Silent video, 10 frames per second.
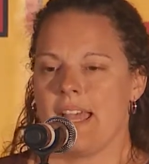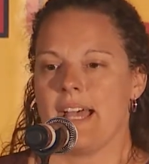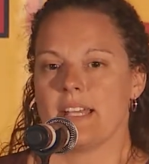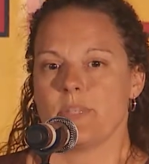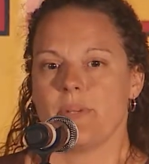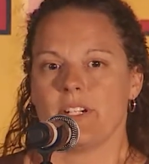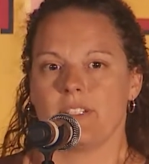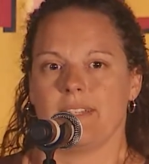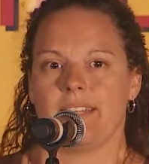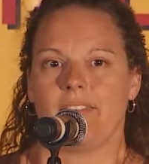A
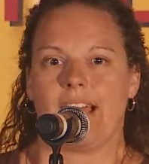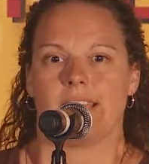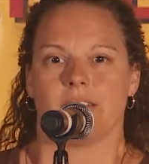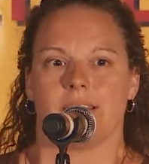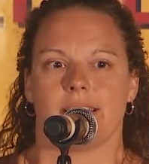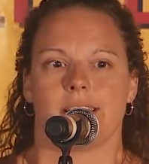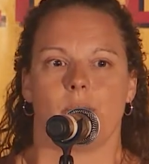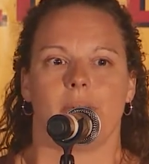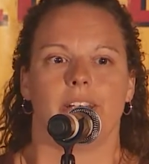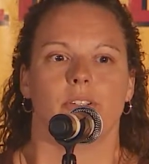spiritual advisor is
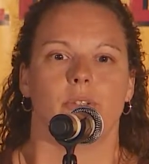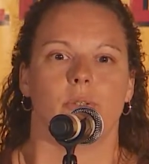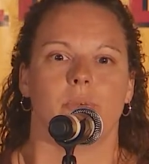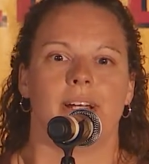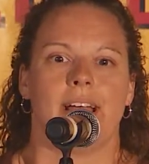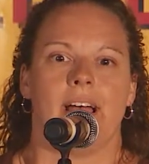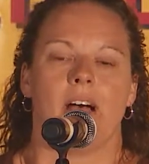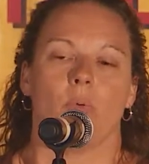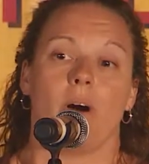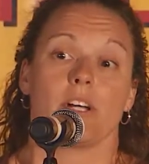someone who
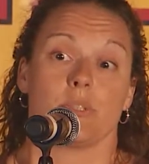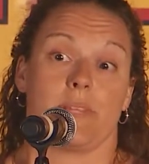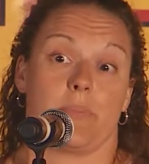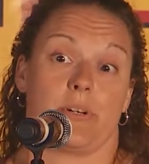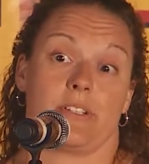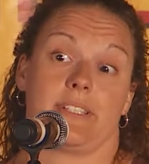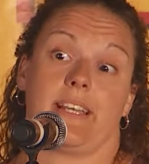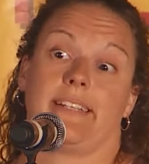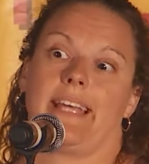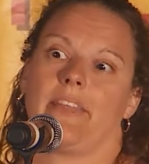walks with a person
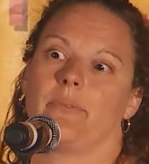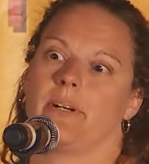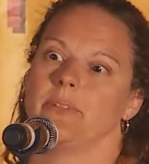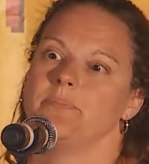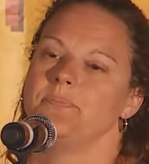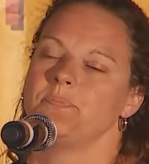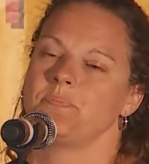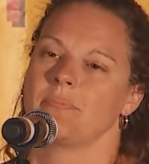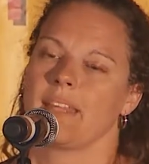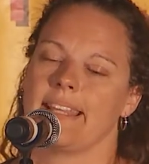on death row.
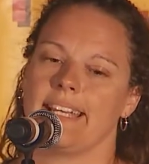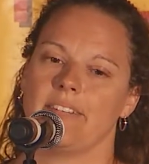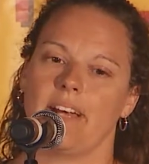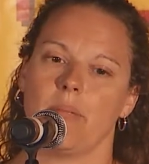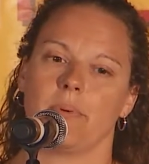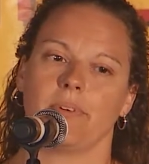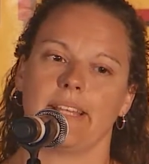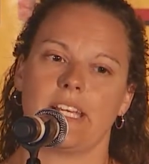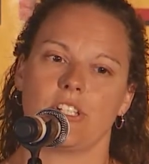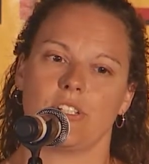They develop a
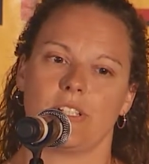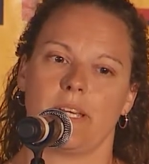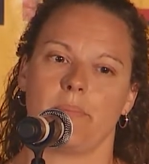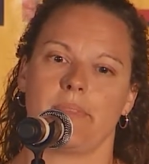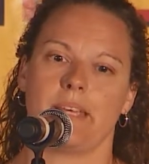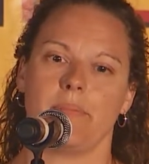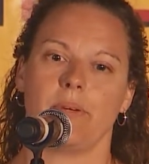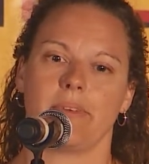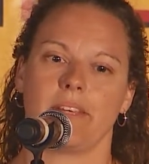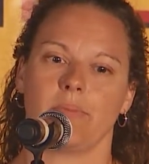relationship, they
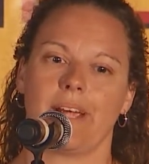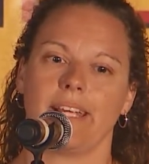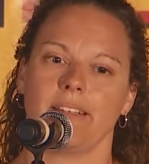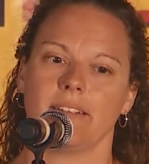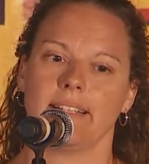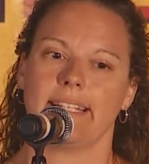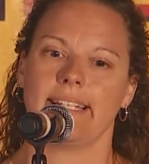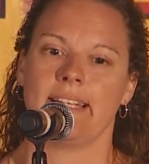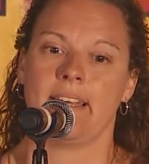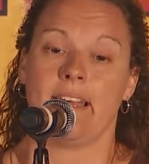meet with them
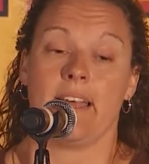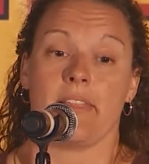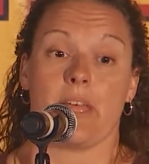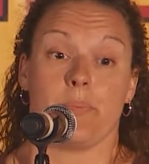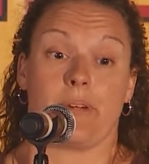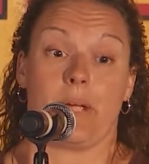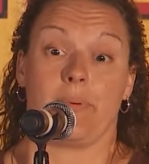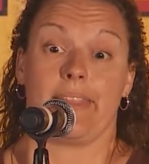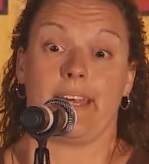regularly, they pray with